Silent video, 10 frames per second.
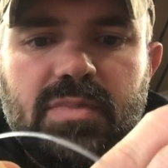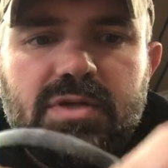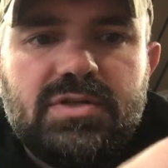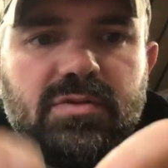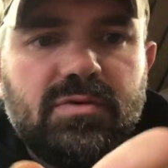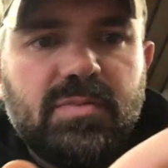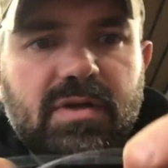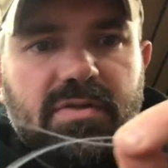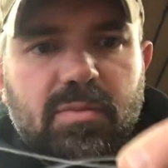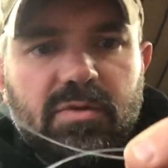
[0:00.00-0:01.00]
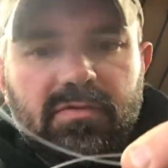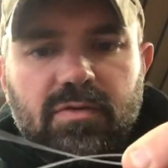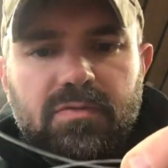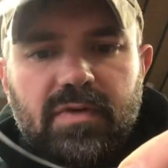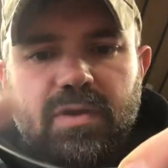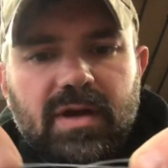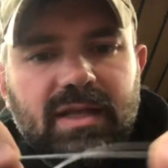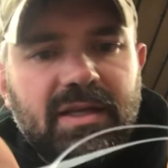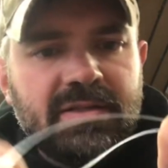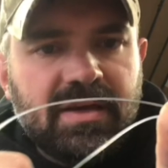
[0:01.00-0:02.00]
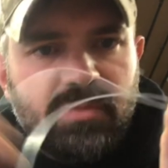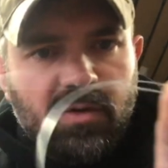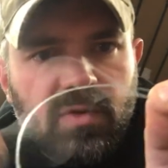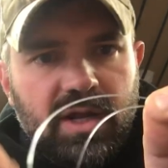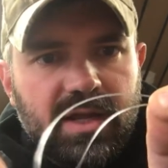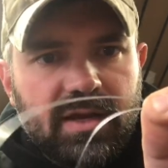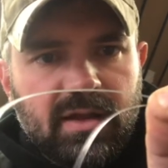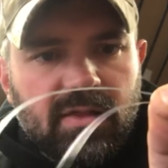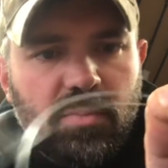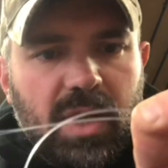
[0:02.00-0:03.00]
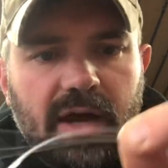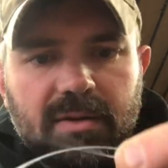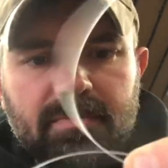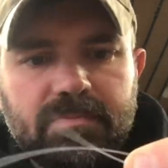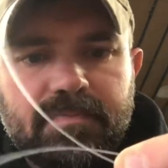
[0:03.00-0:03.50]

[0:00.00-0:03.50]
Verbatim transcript: pinch it with my thumb and forefinger. I like to have my running end on the bottom.